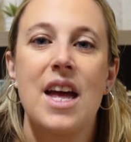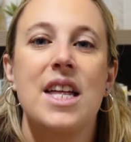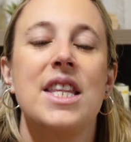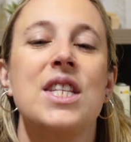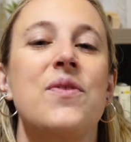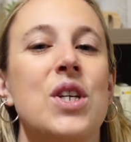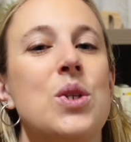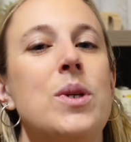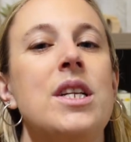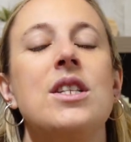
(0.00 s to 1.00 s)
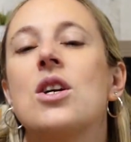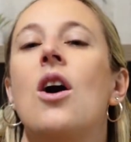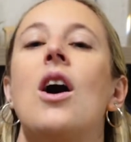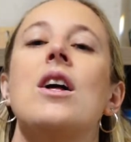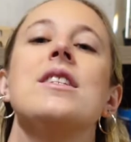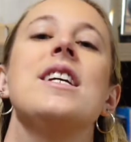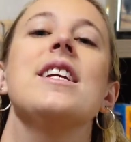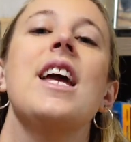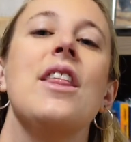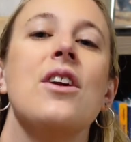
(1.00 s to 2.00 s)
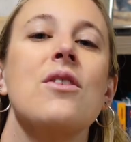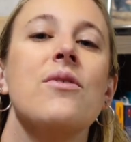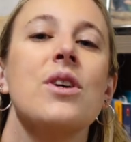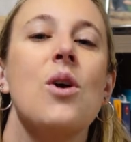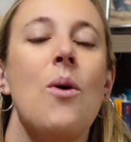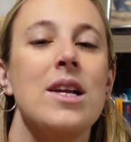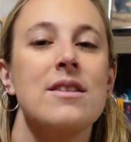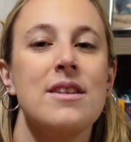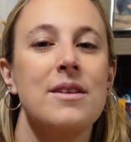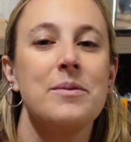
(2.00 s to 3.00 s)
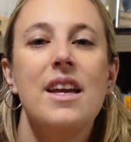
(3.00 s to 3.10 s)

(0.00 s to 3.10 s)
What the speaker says: This first one is called Together for Kwanzaa.